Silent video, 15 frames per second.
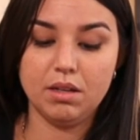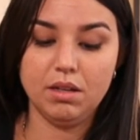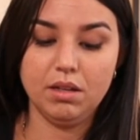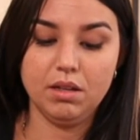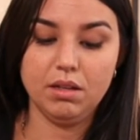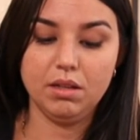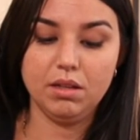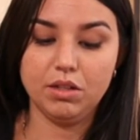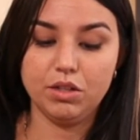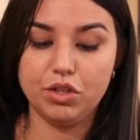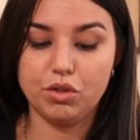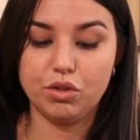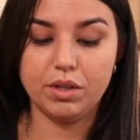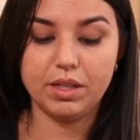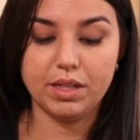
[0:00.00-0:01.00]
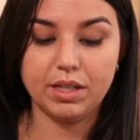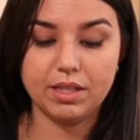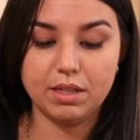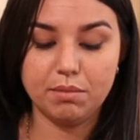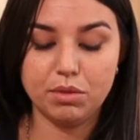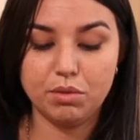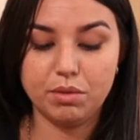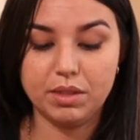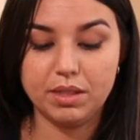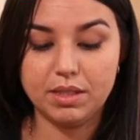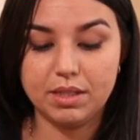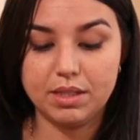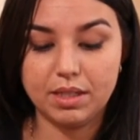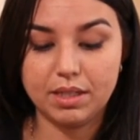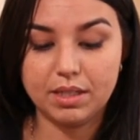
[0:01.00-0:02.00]
the string that's in between
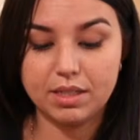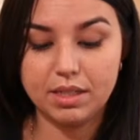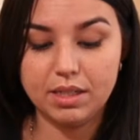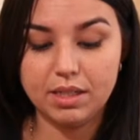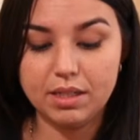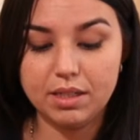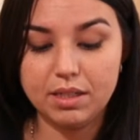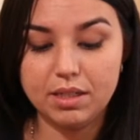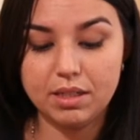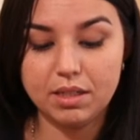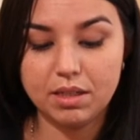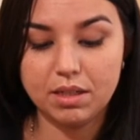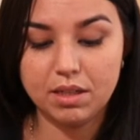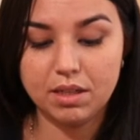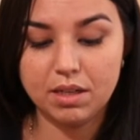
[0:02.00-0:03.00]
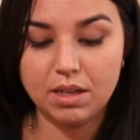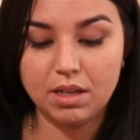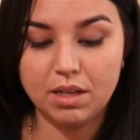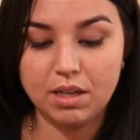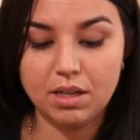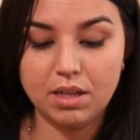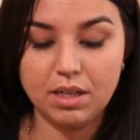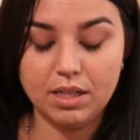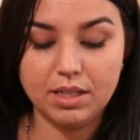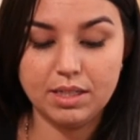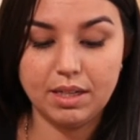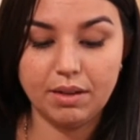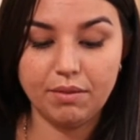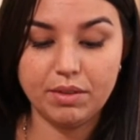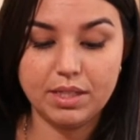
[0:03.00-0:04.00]
16 and
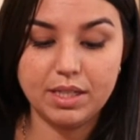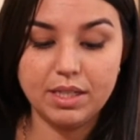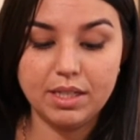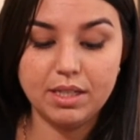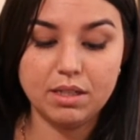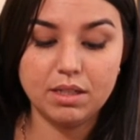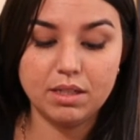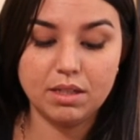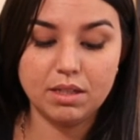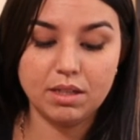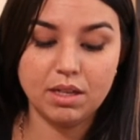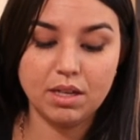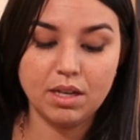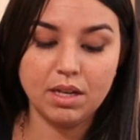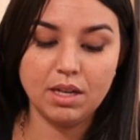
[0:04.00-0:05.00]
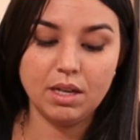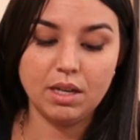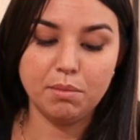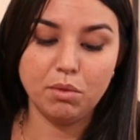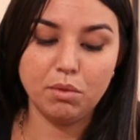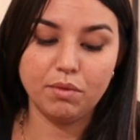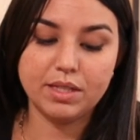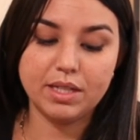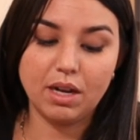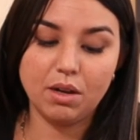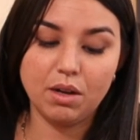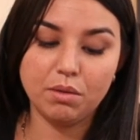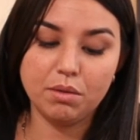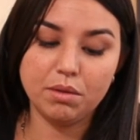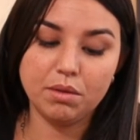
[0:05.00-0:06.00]
17 and move it
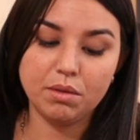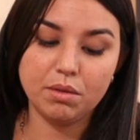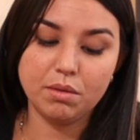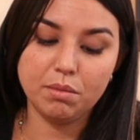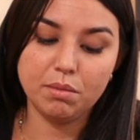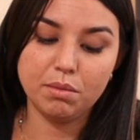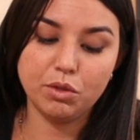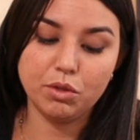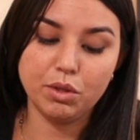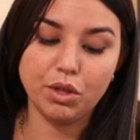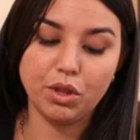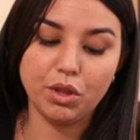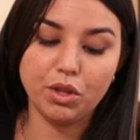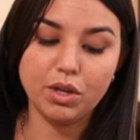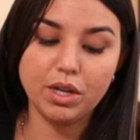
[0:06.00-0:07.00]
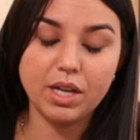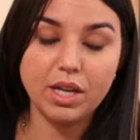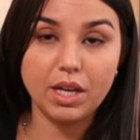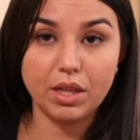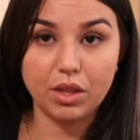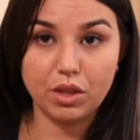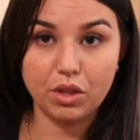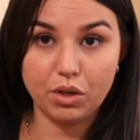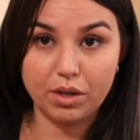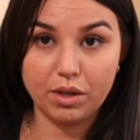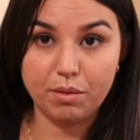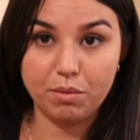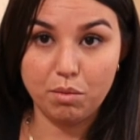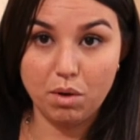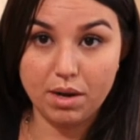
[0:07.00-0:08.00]
down between 30 and
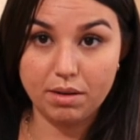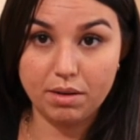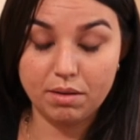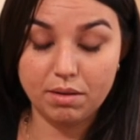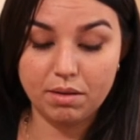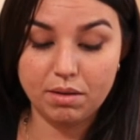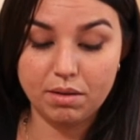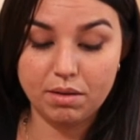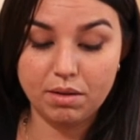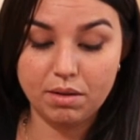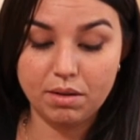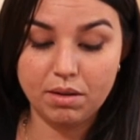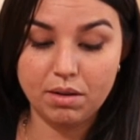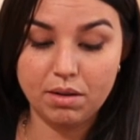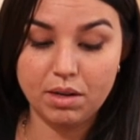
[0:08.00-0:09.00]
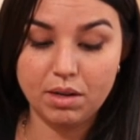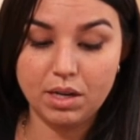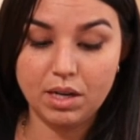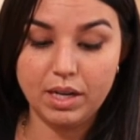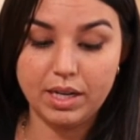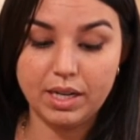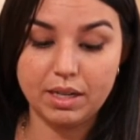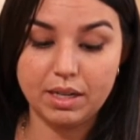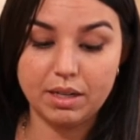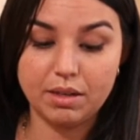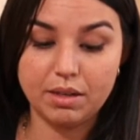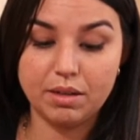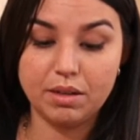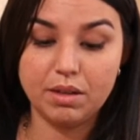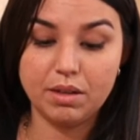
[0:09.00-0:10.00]
31. Again,
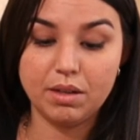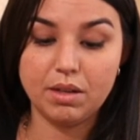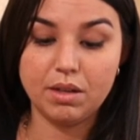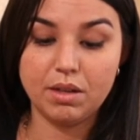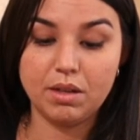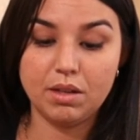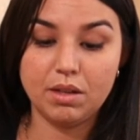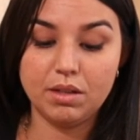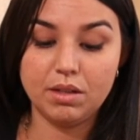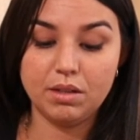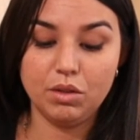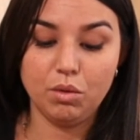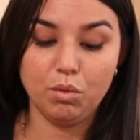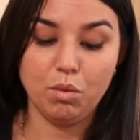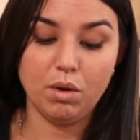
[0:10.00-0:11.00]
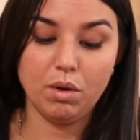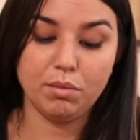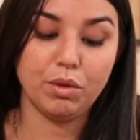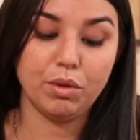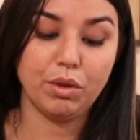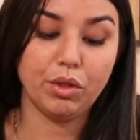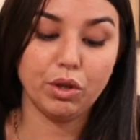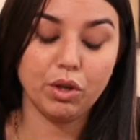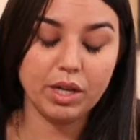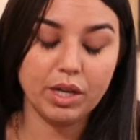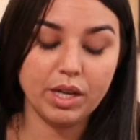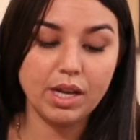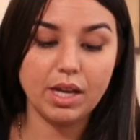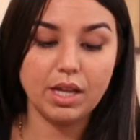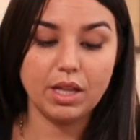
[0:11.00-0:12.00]
the one between 30
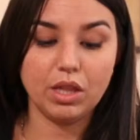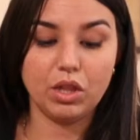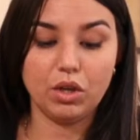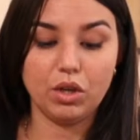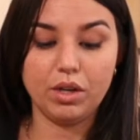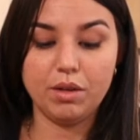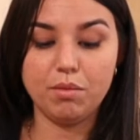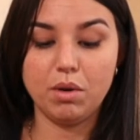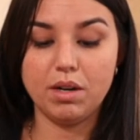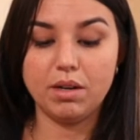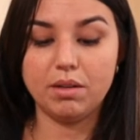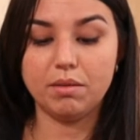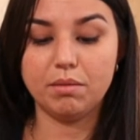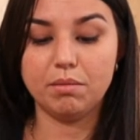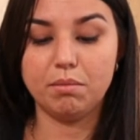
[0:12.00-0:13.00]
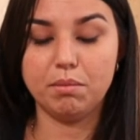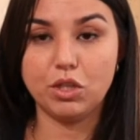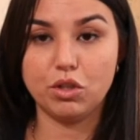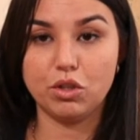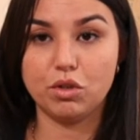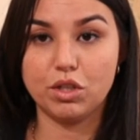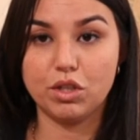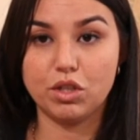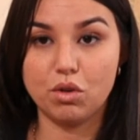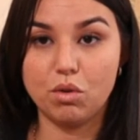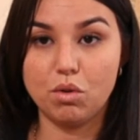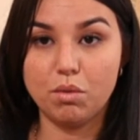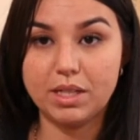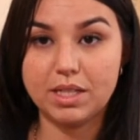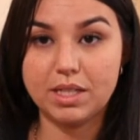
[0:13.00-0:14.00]
and 31, make sure strings are
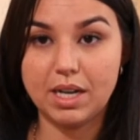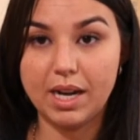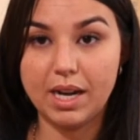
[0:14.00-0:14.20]
always tight.